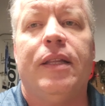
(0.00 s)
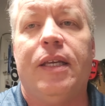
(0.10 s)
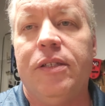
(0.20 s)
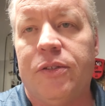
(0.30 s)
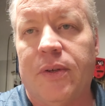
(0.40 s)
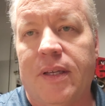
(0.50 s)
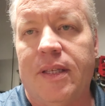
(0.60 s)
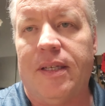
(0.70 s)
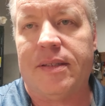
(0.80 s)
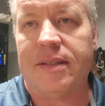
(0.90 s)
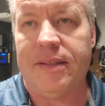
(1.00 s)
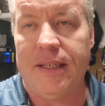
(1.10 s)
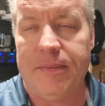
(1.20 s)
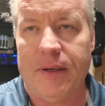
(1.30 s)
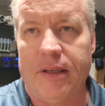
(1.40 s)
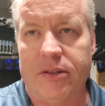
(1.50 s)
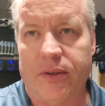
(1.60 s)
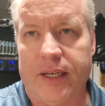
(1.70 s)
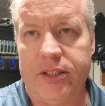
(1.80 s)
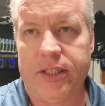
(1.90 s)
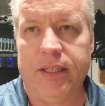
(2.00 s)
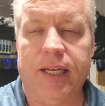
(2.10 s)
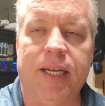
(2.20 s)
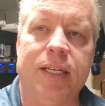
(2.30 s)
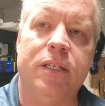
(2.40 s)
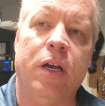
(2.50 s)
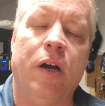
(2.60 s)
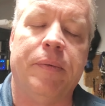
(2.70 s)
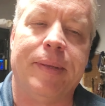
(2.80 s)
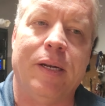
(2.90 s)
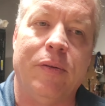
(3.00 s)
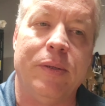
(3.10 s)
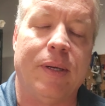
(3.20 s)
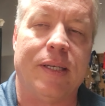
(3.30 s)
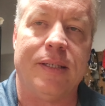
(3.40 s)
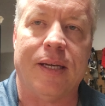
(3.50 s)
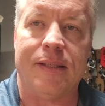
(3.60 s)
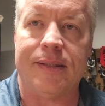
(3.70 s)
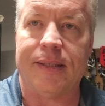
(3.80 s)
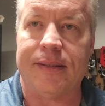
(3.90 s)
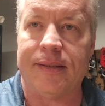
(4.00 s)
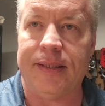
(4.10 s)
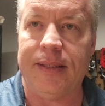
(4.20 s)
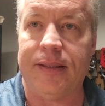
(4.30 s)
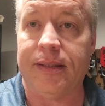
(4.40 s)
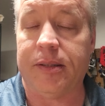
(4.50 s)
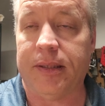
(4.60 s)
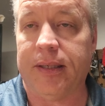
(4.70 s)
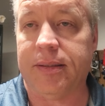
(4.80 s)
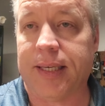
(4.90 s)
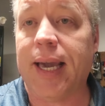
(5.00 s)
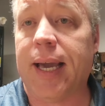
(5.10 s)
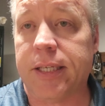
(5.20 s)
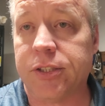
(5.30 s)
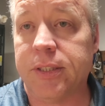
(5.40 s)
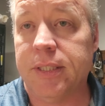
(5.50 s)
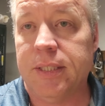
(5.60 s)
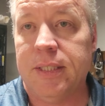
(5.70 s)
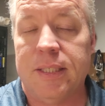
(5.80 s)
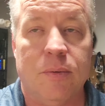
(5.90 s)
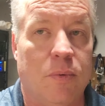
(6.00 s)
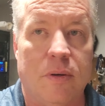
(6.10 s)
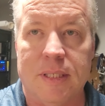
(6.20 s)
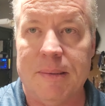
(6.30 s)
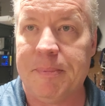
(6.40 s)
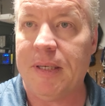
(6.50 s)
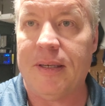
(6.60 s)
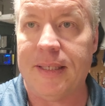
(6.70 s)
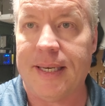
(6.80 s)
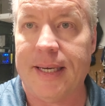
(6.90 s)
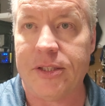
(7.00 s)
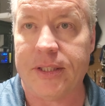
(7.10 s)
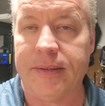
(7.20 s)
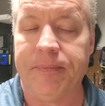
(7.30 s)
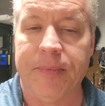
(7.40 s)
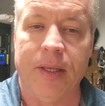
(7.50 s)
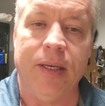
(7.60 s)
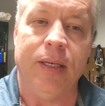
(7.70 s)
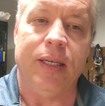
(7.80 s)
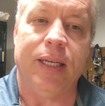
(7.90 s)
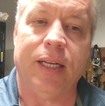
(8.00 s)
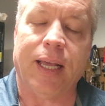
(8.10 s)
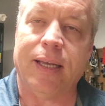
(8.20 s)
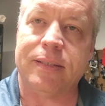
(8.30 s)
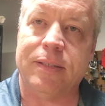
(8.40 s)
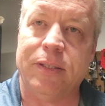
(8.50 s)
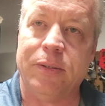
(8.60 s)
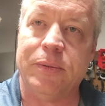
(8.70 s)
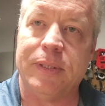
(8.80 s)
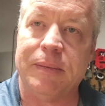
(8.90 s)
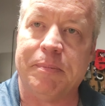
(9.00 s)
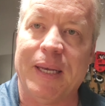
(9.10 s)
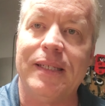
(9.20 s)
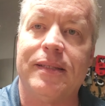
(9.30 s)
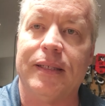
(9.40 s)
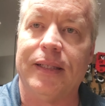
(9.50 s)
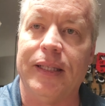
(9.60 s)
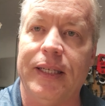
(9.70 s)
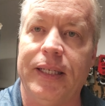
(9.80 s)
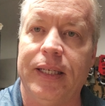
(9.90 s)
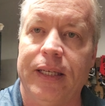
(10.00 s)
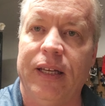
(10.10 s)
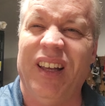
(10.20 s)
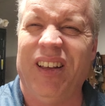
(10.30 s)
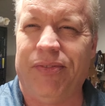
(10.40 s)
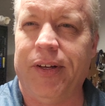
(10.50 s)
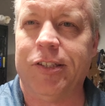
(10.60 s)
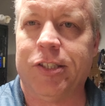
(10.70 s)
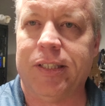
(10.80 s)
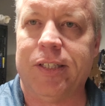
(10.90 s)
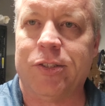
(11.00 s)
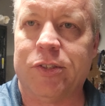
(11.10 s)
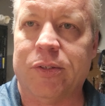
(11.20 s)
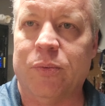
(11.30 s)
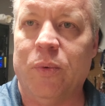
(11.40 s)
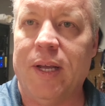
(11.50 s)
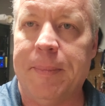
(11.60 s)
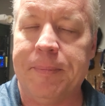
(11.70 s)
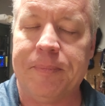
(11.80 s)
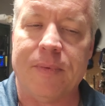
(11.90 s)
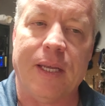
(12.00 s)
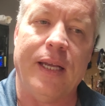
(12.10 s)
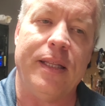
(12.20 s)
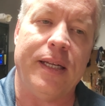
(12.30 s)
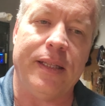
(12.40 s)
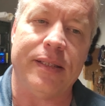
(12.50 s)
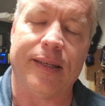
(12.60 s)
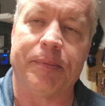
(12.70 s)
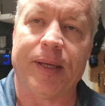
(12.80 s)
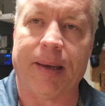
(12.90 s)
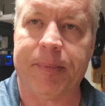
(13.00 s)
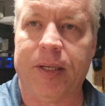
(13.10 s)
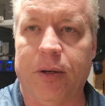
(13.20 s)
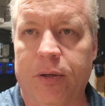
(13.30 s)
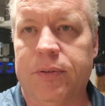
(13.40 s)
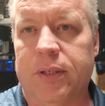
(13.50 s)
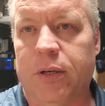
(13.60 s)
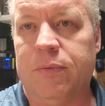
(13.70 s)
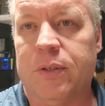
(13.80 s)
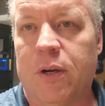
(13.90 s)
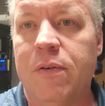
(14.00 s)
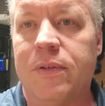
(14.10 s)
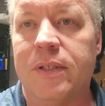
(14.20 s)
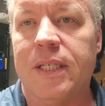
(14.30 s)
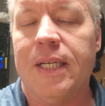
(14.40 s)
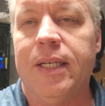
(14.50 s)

Then you tried the SSD strategy, and it only recognizes SSDs as cache. It won't get beyond caching. It has to basically function in a certain way. And then this kept happening over and over and over